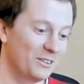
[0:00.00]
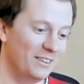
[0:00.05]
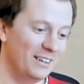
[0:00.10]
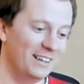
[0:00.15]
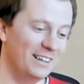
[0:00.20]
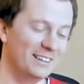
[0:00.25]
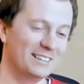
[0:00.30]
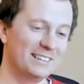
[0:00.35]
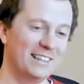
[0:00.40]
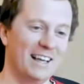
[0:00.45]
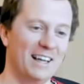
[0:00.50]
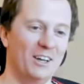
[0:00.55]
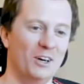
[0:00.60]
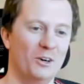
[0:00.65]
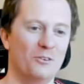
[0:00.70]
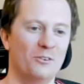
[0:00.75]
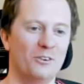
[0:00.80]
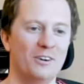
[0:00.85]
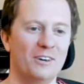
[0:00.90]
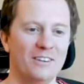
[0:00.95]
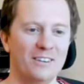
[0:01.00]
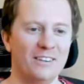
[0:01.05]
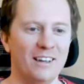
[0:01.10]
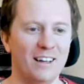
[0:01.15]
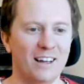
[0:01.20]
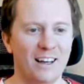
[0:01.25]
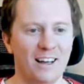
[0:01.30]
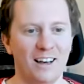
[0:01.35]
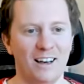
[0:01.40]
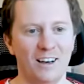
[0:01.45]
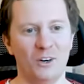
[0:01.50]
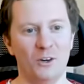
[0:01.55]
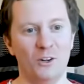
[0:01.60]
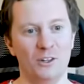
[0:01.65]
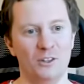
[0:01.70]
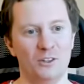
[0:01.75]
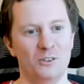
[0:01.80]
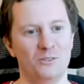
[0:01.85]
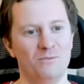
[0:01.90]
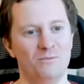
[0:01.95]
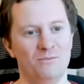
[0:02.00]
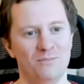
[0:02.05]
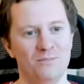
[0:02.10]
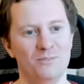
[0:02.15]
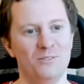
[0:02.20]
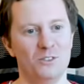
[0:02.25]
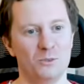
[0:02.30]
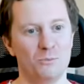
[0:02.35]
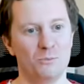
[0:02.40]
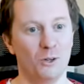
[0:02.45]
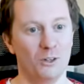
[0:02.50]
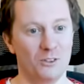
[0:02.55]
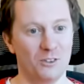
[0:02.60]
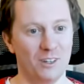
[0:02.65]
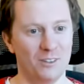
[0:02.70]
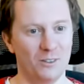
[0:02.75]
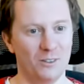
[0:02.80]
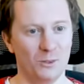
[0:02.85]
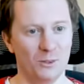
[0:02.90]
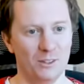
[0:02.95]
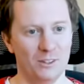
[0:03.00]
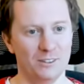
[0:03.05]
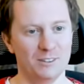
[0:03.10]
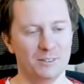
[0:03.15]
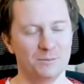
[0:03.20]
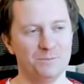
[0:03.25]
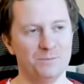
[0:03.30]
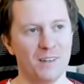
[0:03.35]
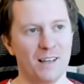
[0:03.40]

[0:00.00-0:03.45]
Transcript: instead of uh, all the small shareholders.